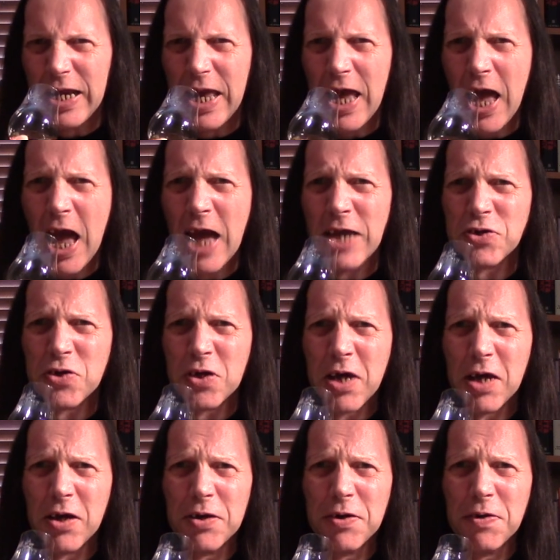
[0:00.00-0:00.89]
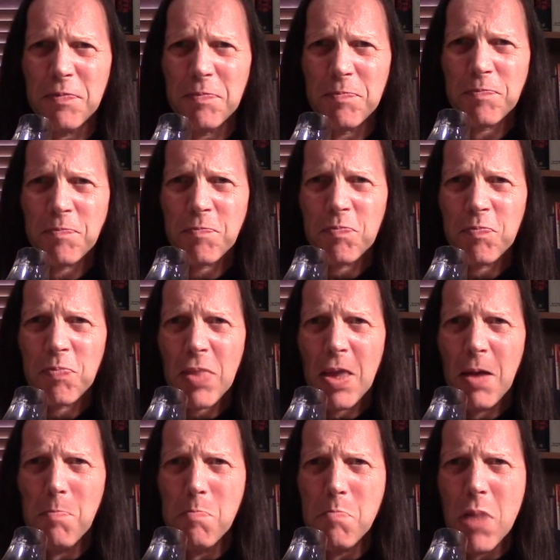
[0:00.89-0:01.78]
has a kind of
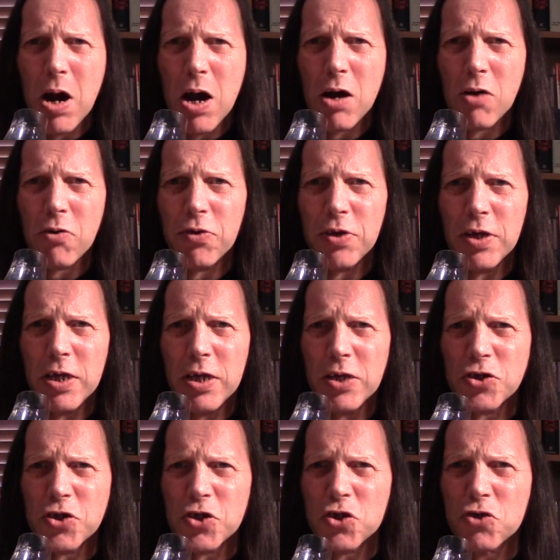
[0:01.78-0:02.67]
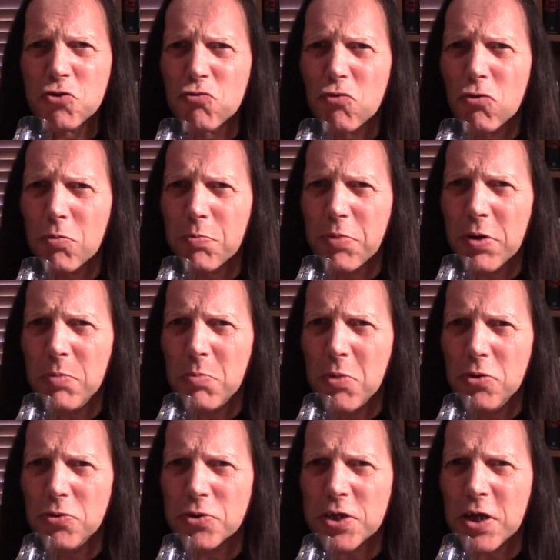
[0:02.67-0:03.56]
Mari strawberry
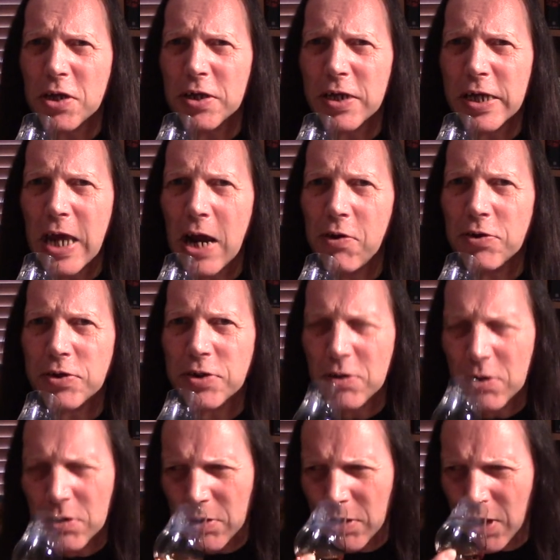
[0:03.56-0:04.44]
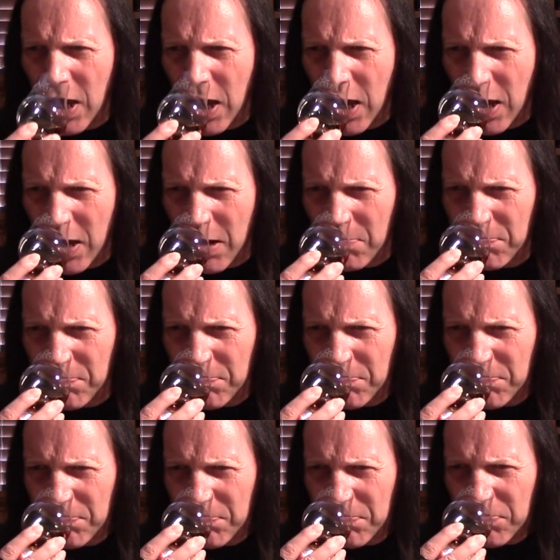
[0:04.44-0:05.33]
mousse kind of character.
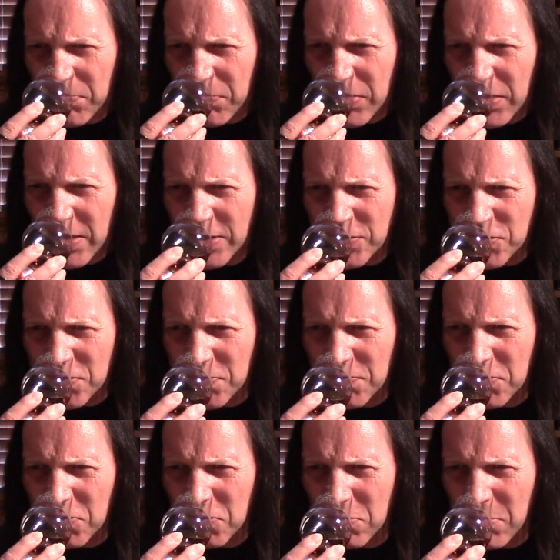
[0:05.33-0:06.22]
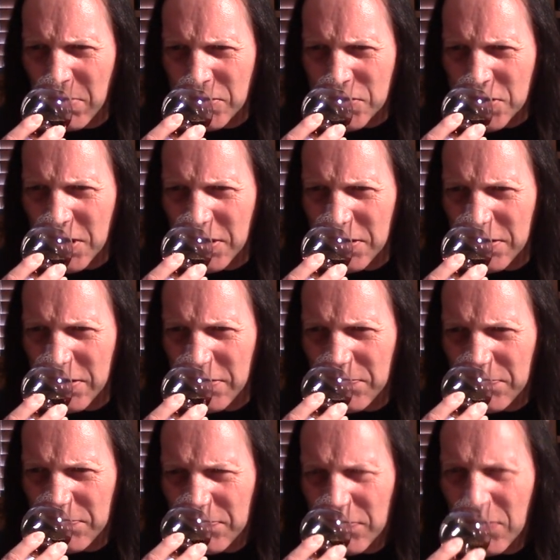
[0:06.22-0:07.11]
Sort of an almost kind of